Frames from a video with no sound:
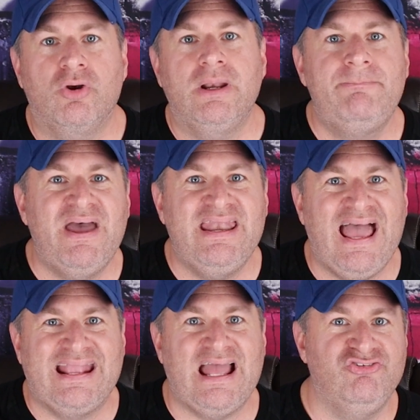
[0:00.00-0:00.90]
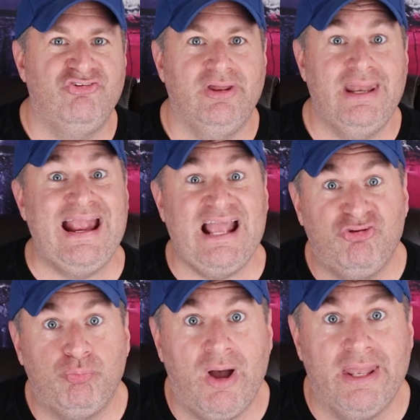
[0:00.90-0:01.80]
we're going to bet against it. And
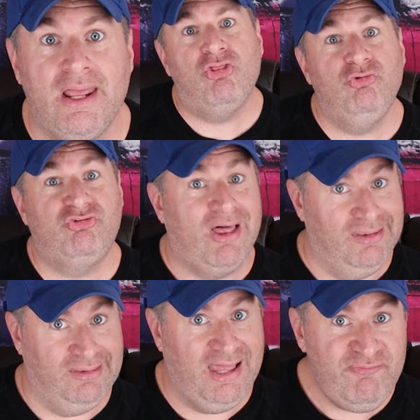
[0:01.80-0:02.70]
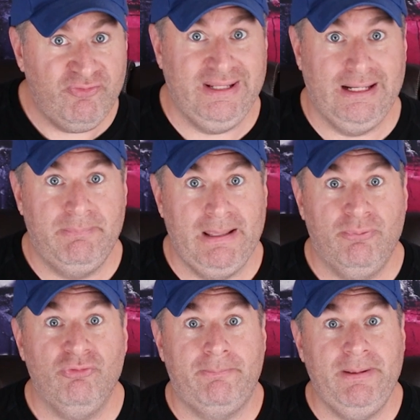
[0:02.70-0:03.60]
guess what? Those left-leaning
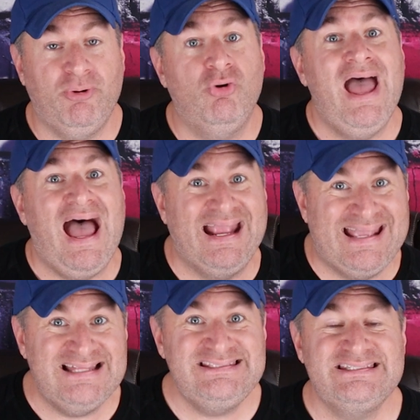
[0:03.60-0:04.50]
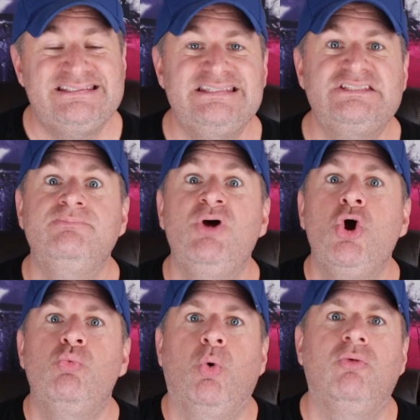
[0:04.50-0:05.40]
people, the people against the
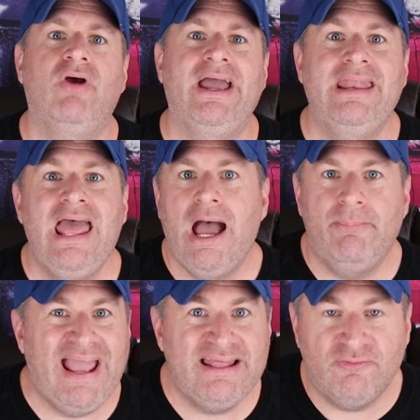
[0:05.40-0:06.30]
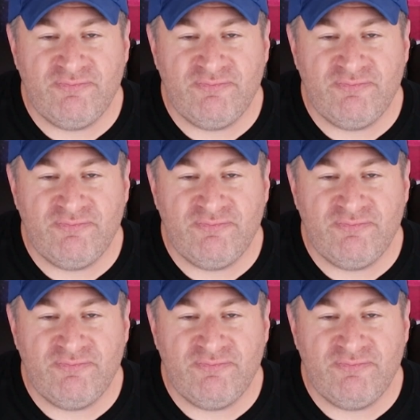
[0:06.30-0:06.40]
system, were right. And we had the